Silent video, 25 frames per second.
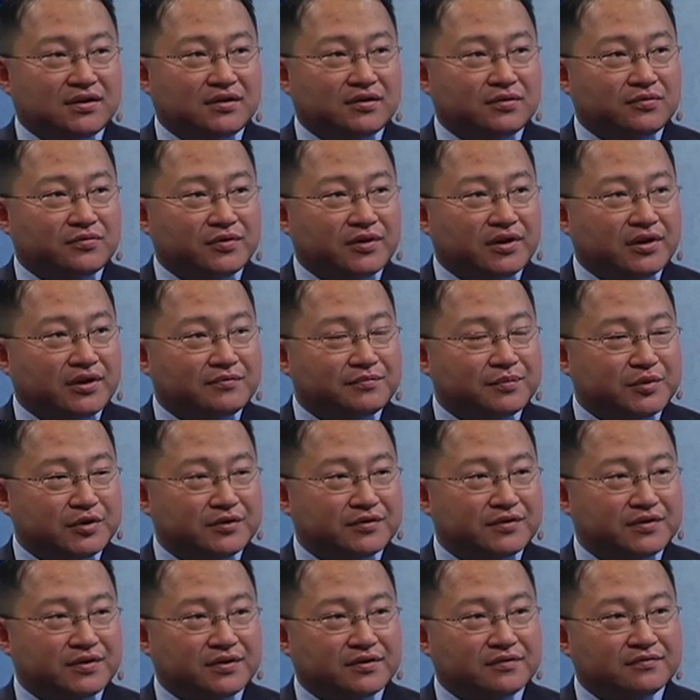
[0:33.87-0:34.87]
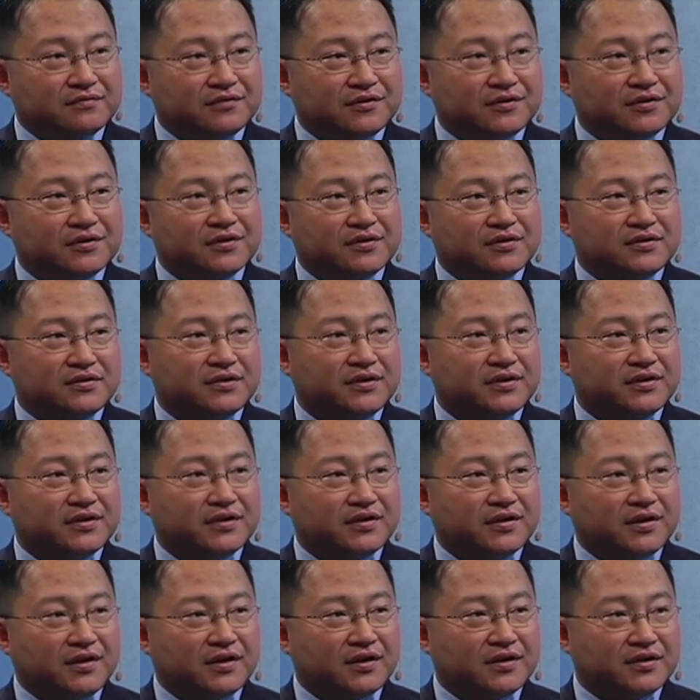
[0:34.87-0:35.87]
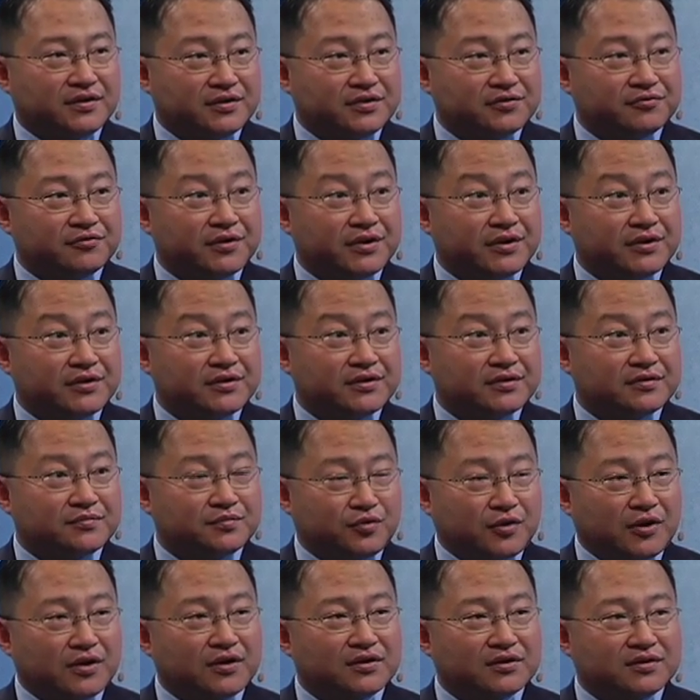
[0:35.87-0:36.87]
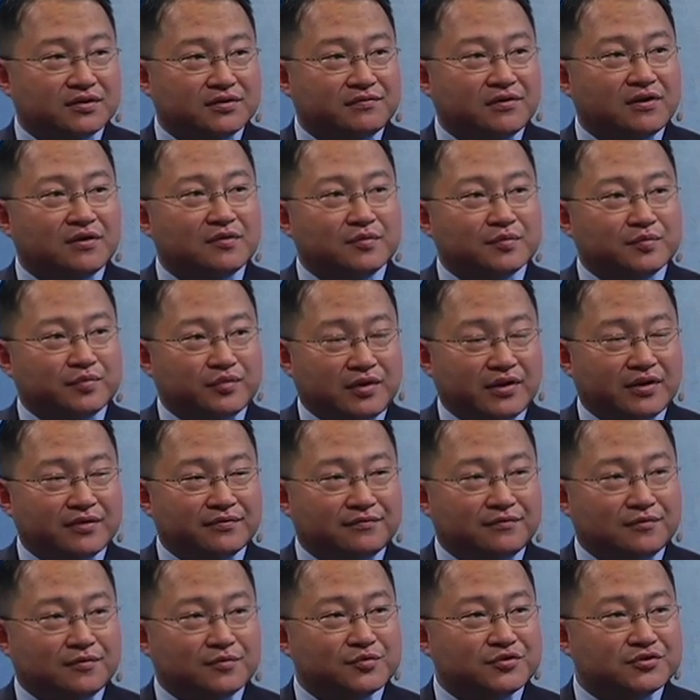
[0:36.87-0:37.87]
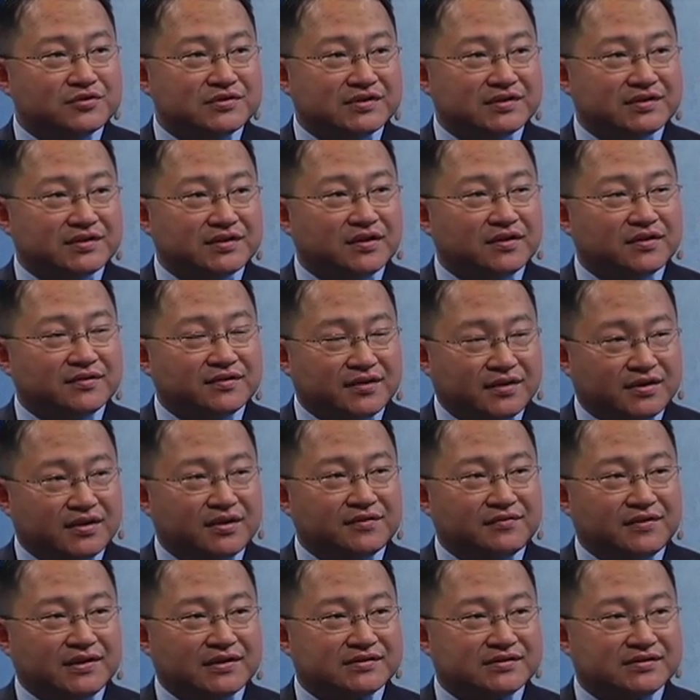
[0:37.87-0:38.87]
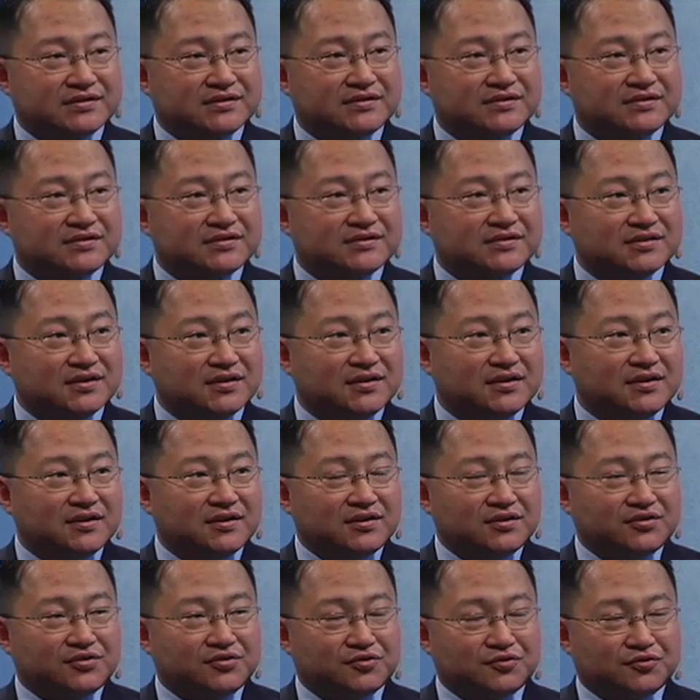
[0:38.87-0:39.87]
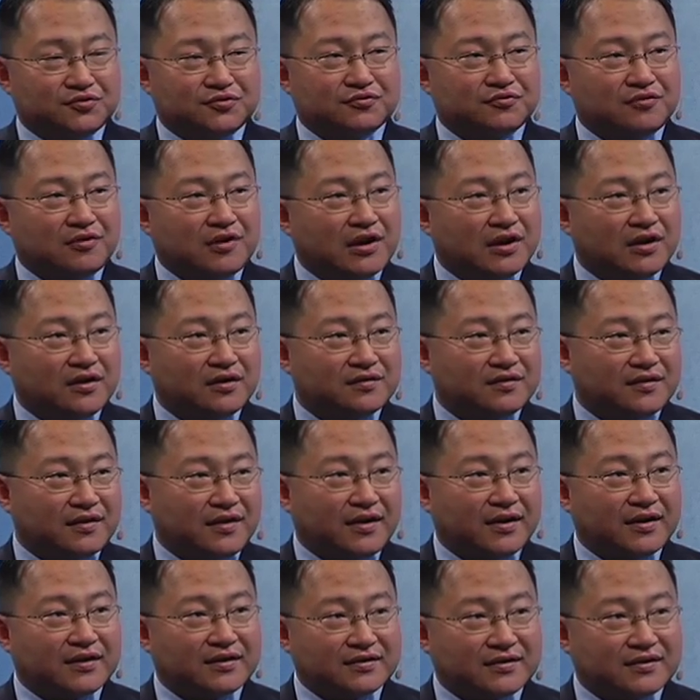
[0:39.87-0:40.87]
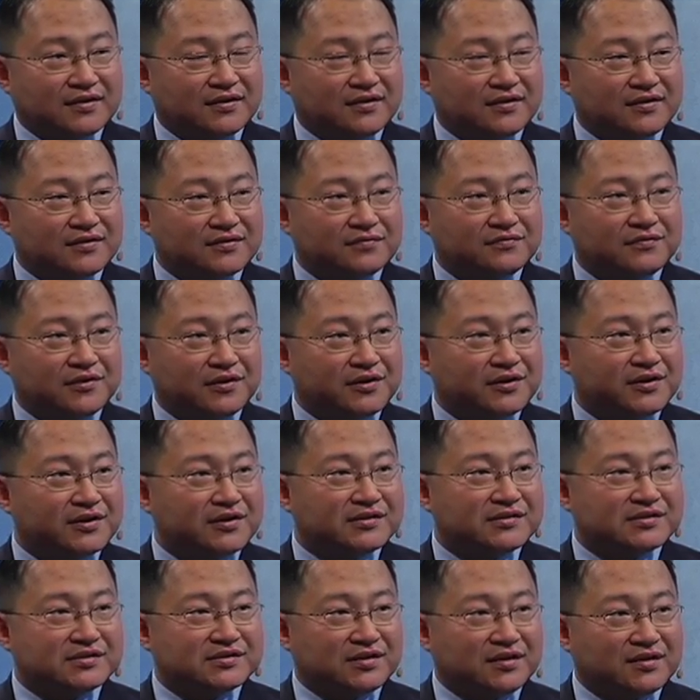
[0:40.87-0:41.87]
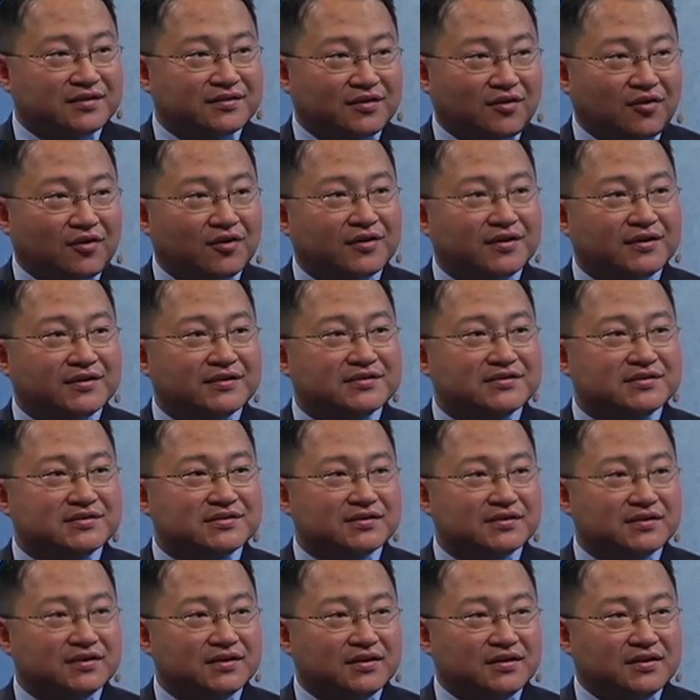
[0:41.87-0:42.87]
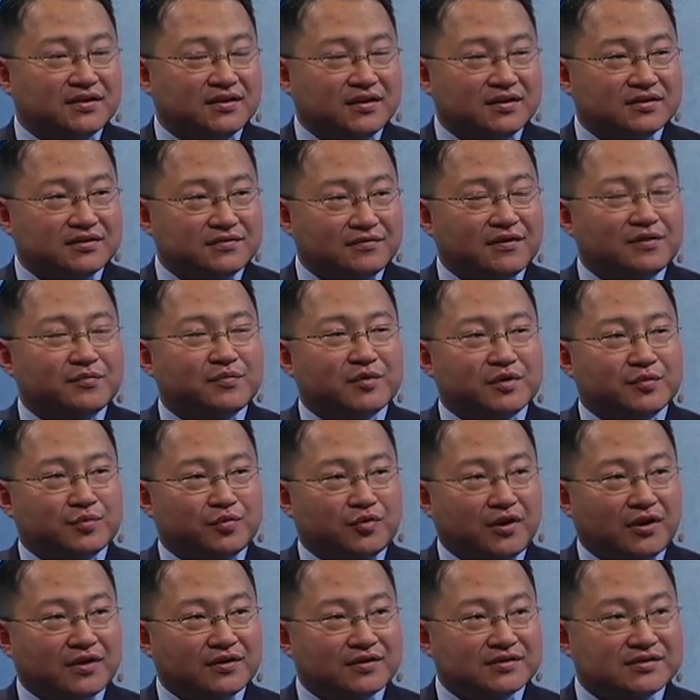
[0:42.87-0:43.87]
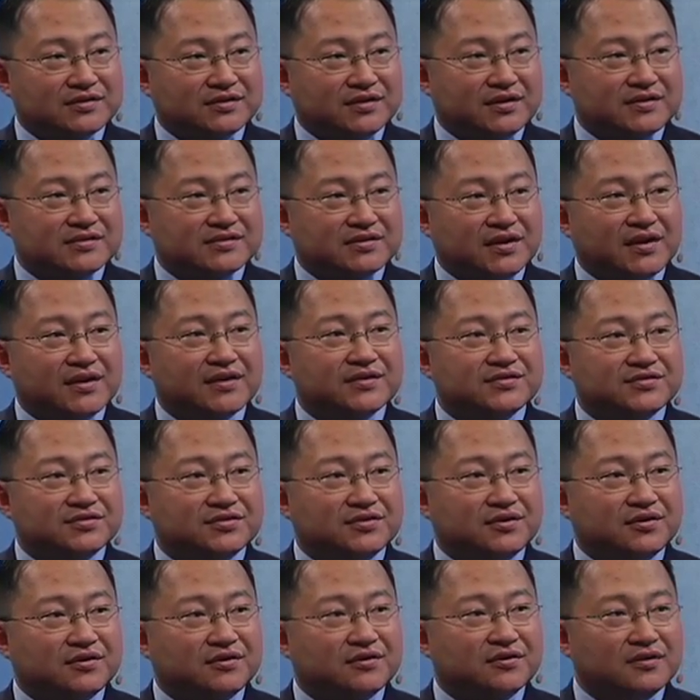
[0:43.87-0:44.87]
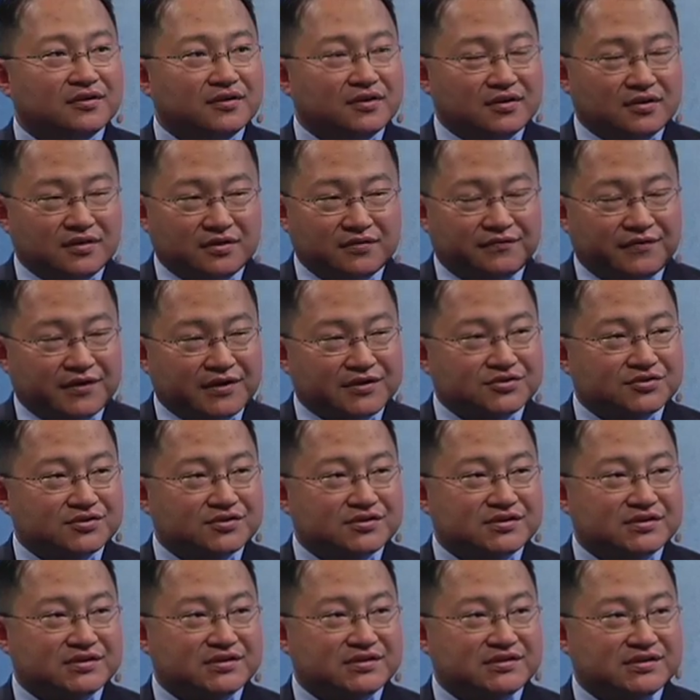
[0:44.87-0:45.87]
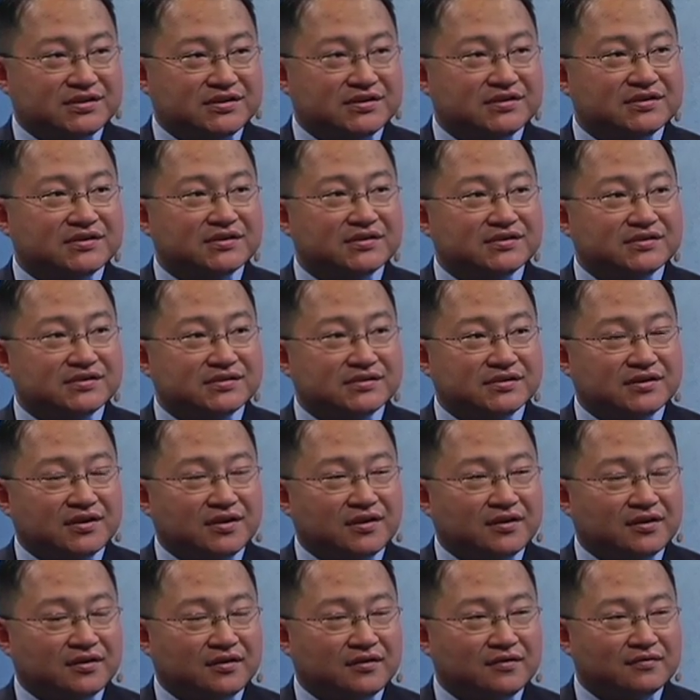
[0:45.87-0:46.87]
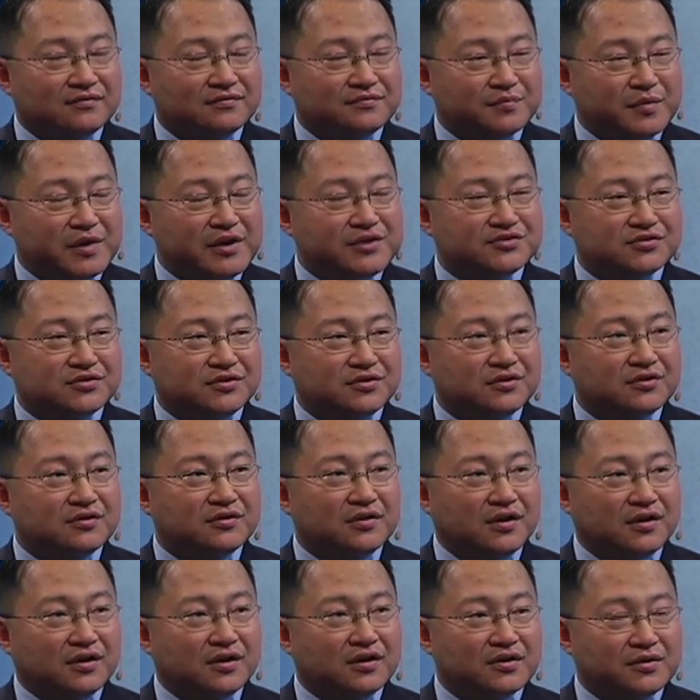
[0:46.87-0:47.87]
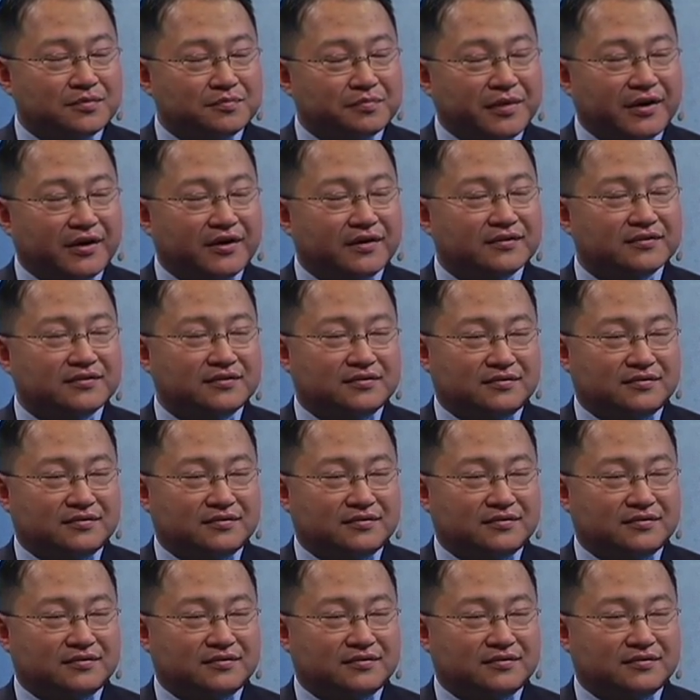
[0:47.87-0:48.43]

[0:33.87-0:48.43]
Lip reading: We have built a vertically integrated product development platform using the DNA vaccines to attack various targets, developing products against cancer, infectious diseases of major impact.